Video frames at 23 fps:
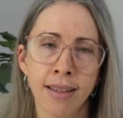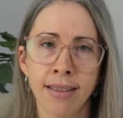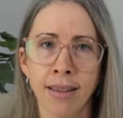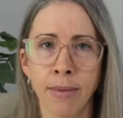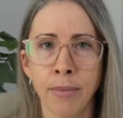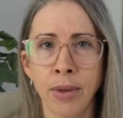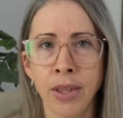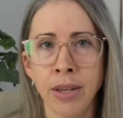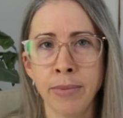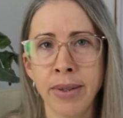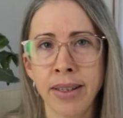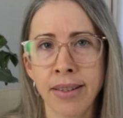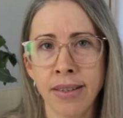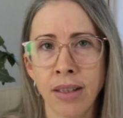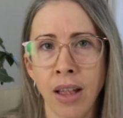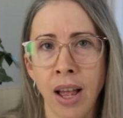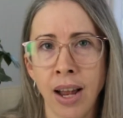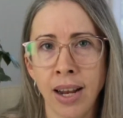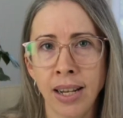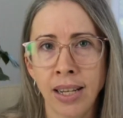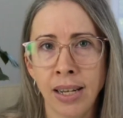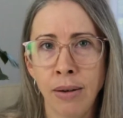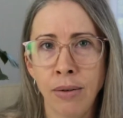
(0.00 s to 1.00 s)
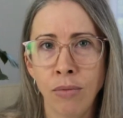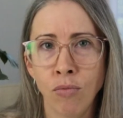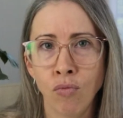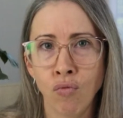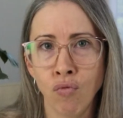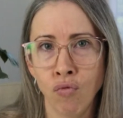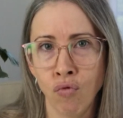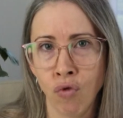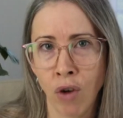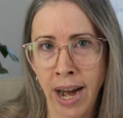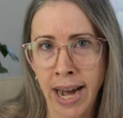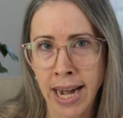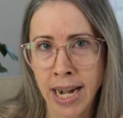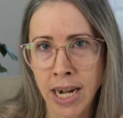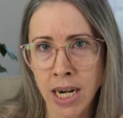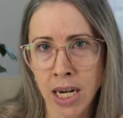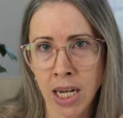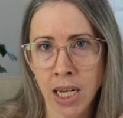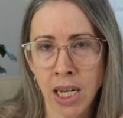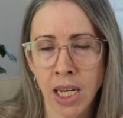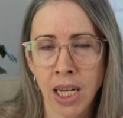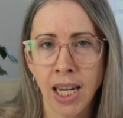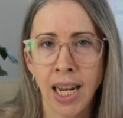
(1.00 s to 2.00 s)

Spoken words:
some of them are slightly red,